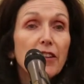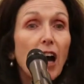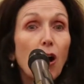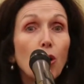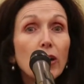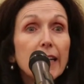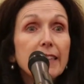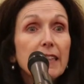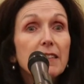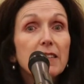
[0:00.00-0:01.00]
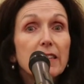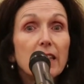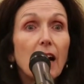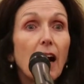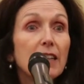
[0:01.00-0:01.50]
the whole idea is
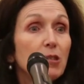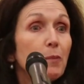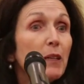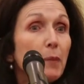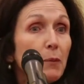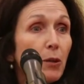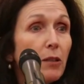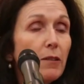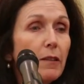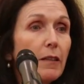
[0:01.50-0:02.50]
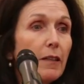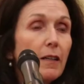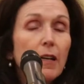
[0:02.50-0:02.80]
that us big people